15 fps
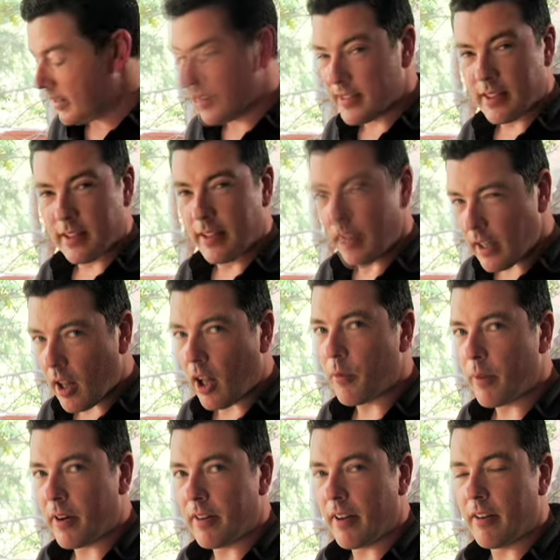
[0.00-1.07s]
It's a little odd
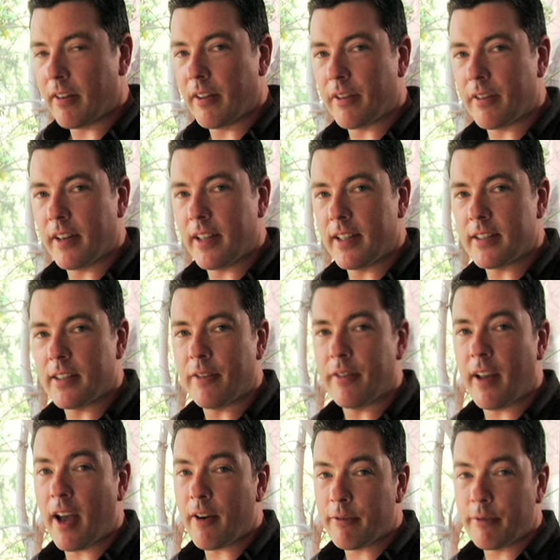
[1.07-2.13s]
when they're in threes, and if
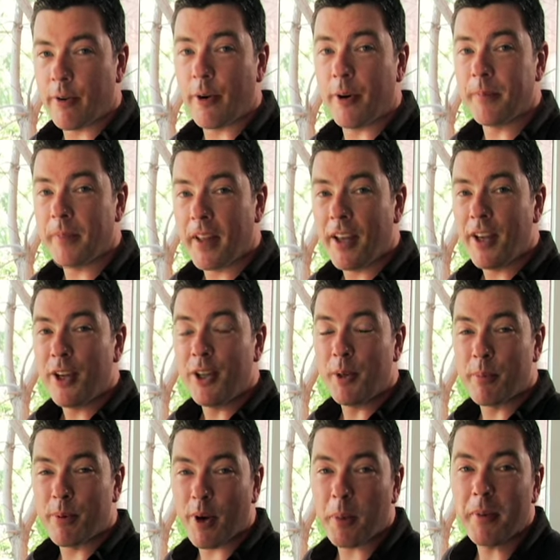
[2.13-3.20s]
you have four,
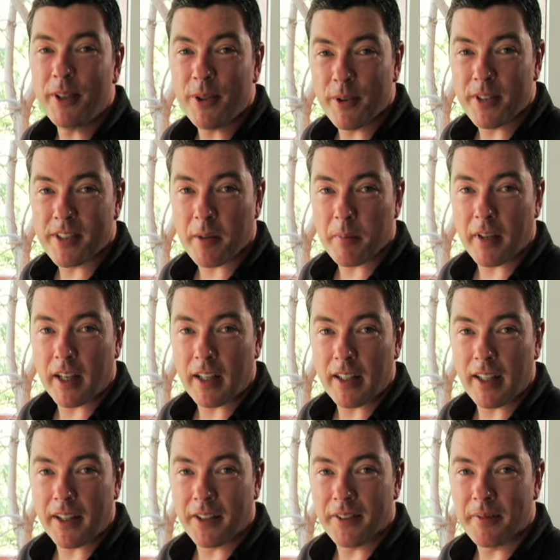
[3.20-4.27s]
you're probably doing something
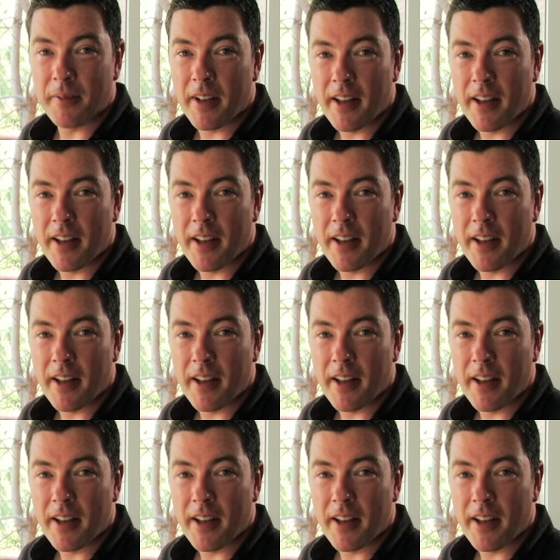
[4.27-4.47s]
illegal.